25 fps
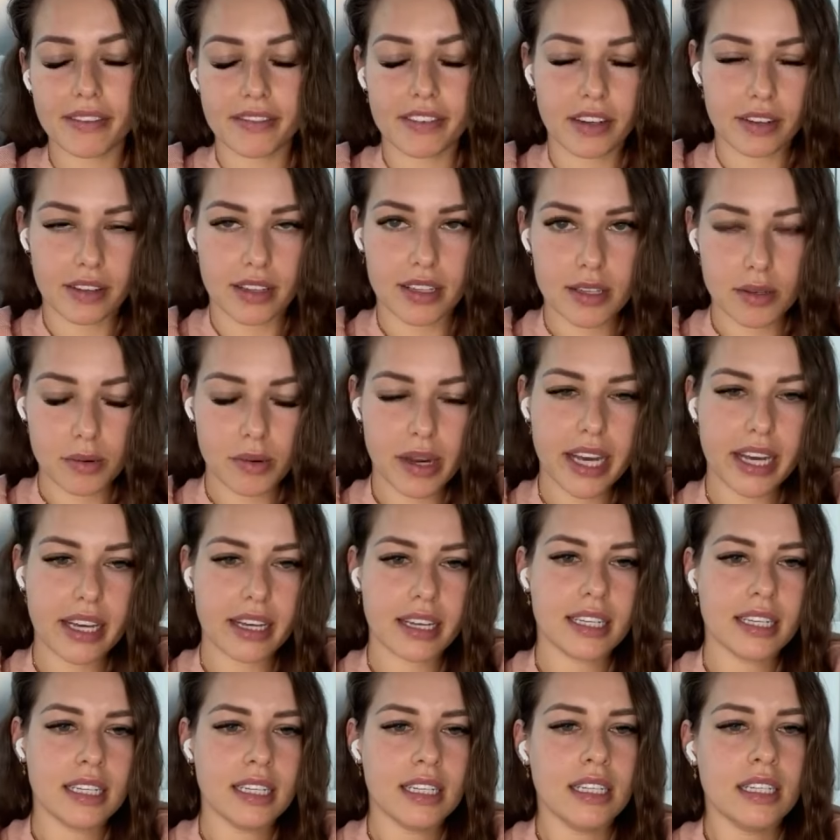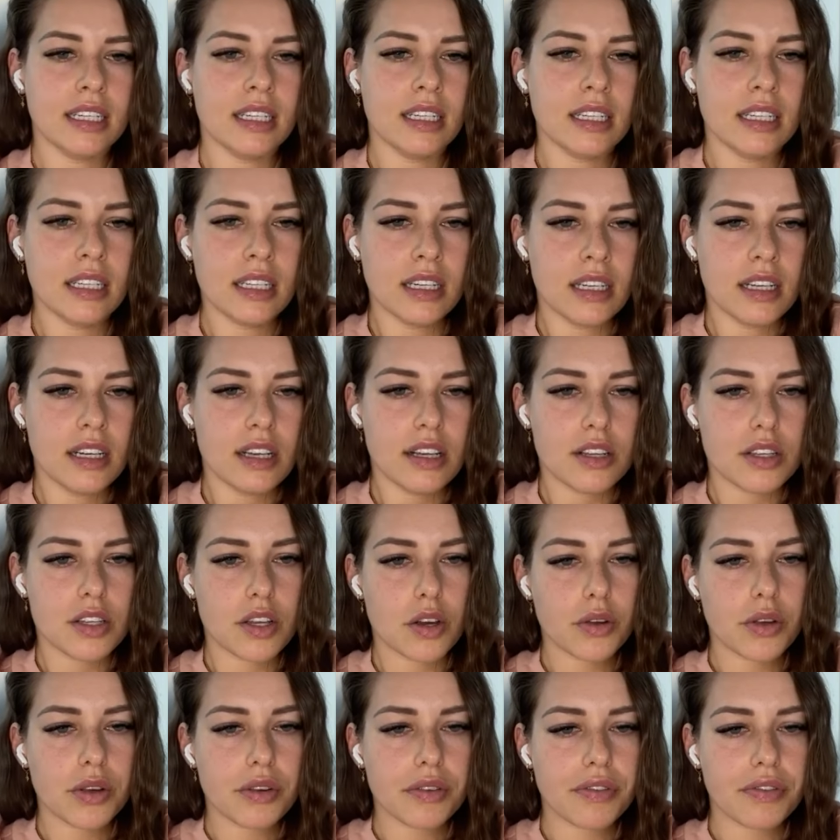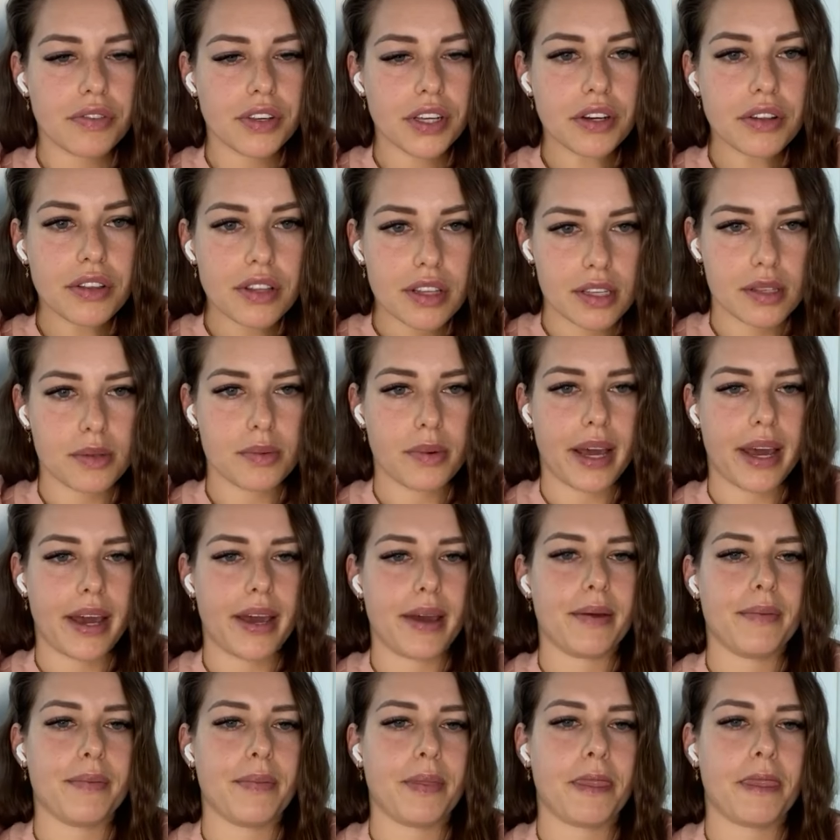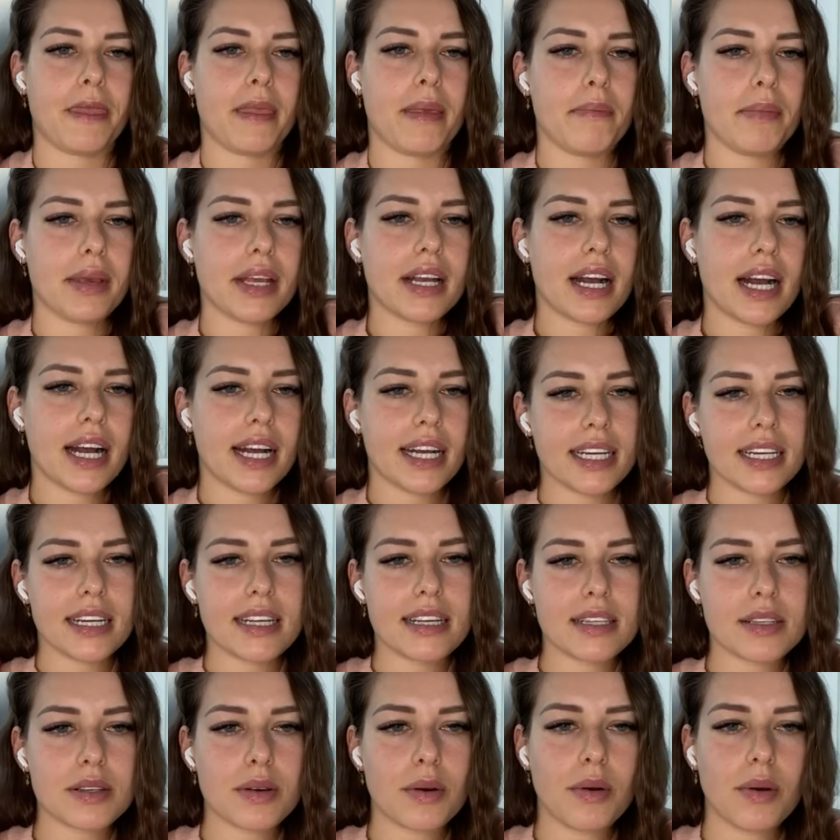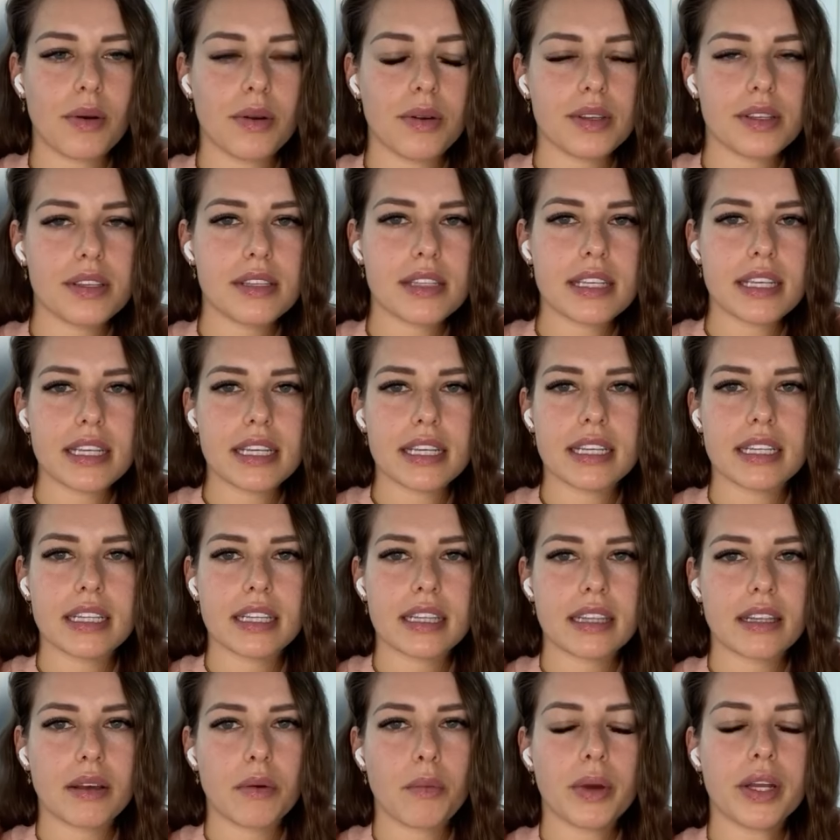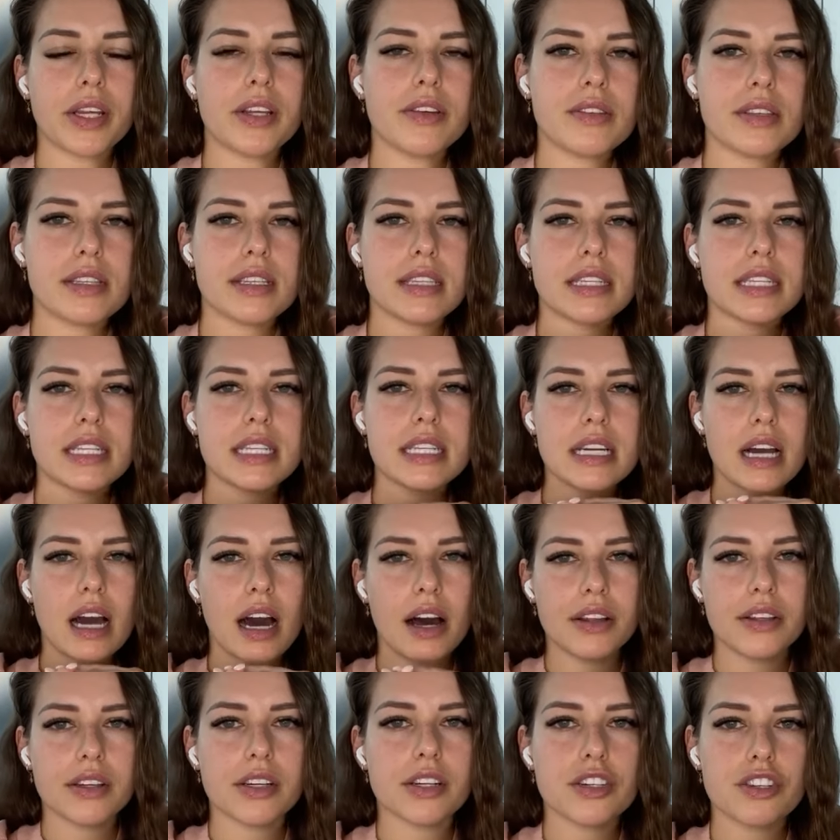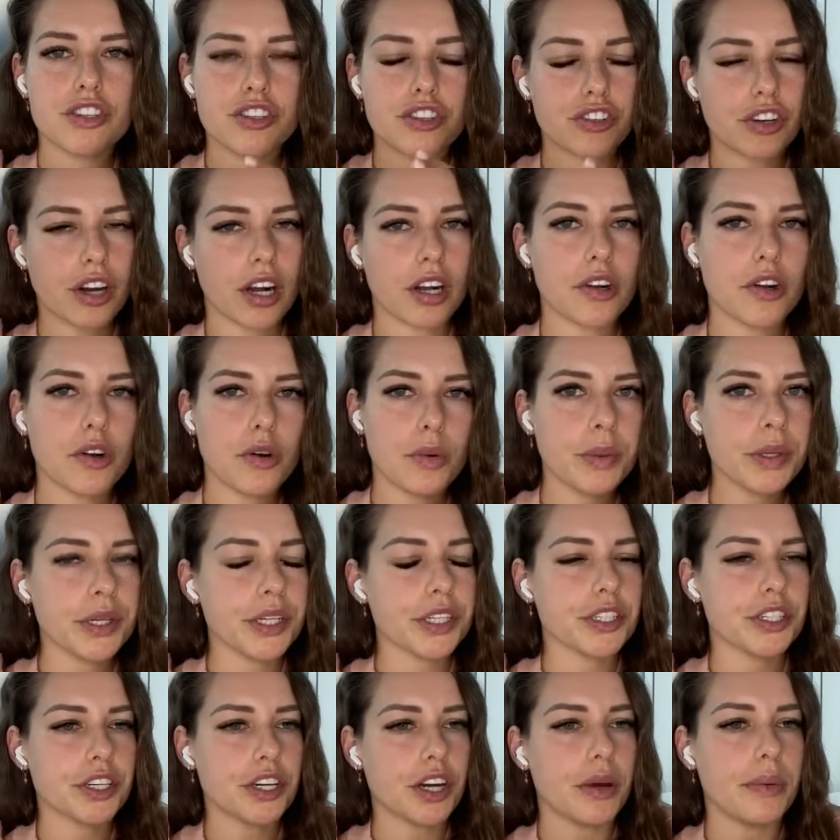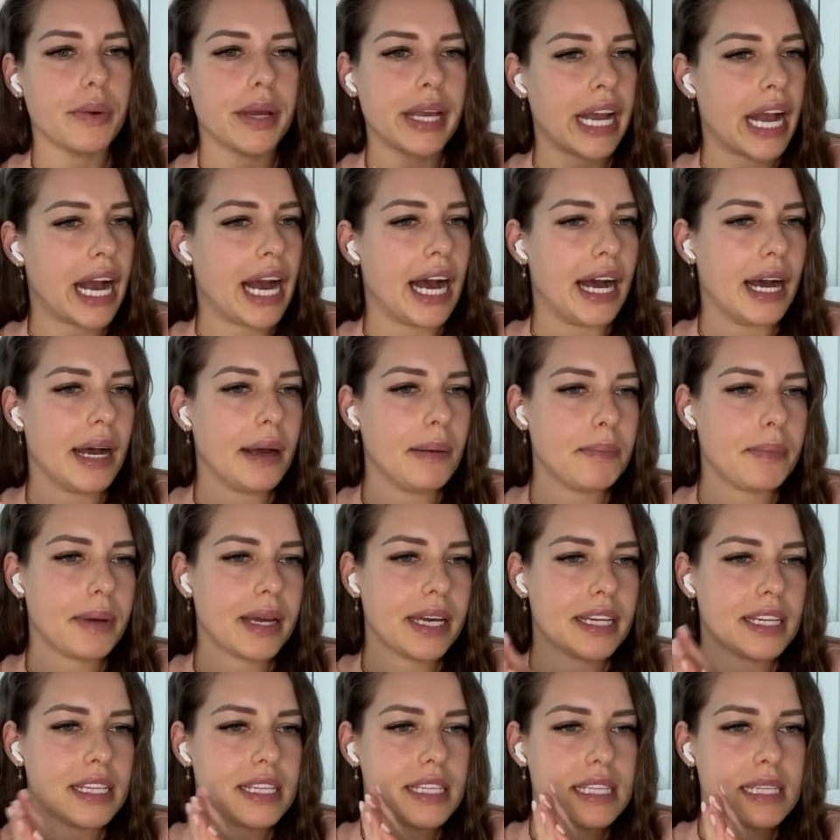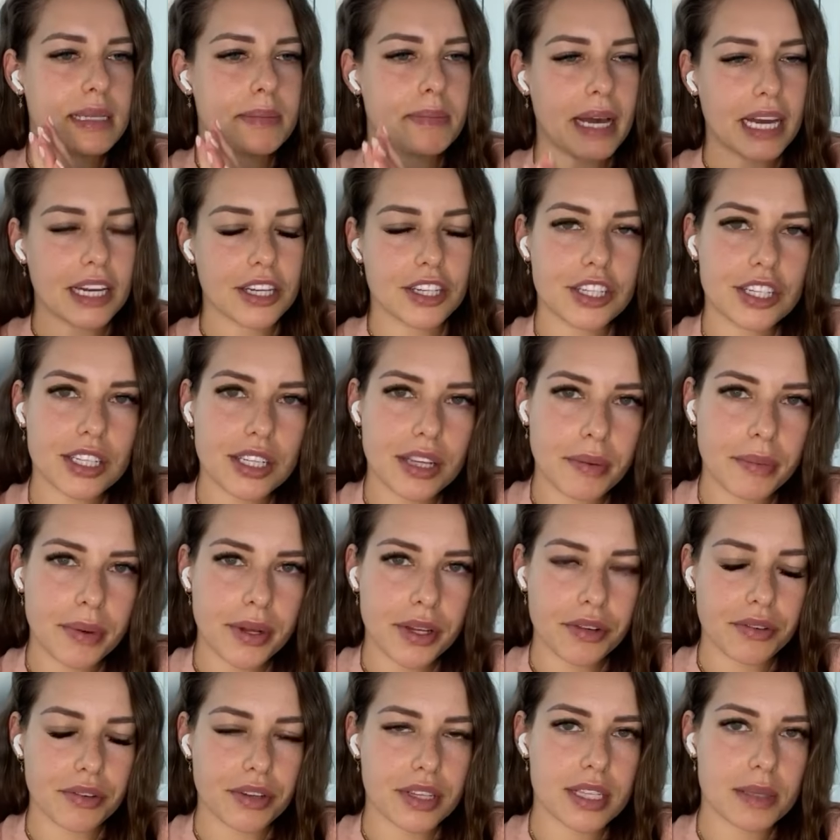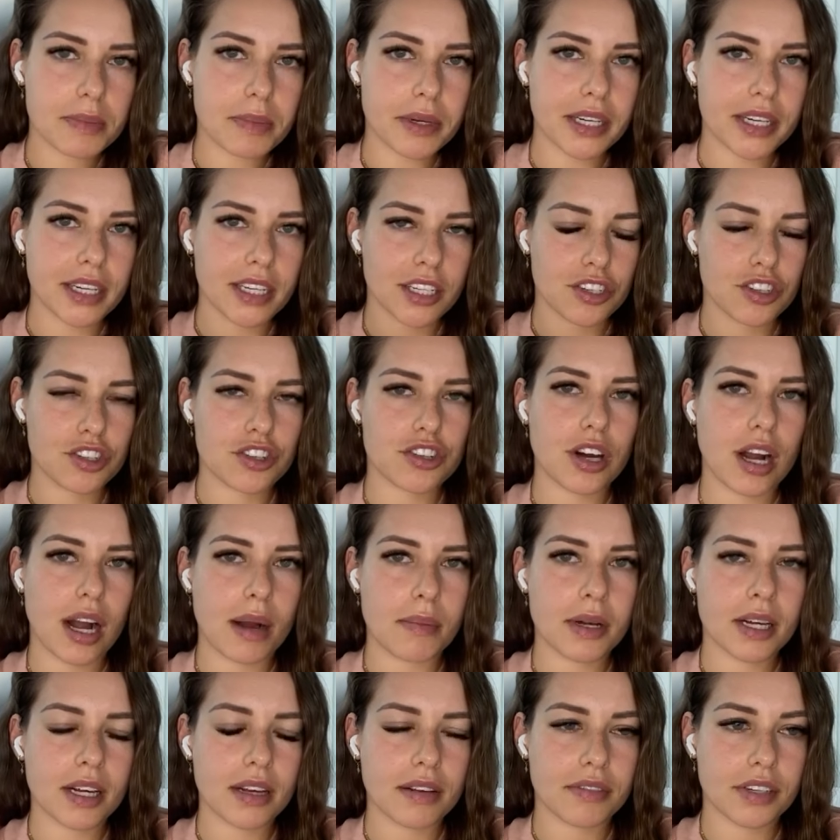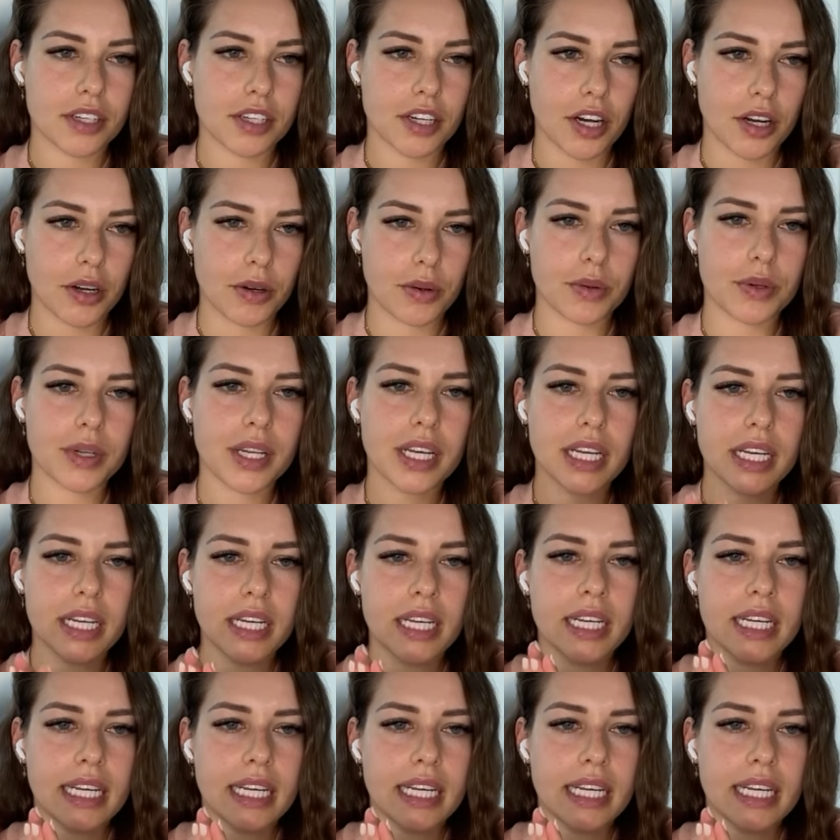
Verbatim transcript: I feel this way? So you feel this way because, see, when you see others struggle when you're growing up, and especially when you experience trauma of your own,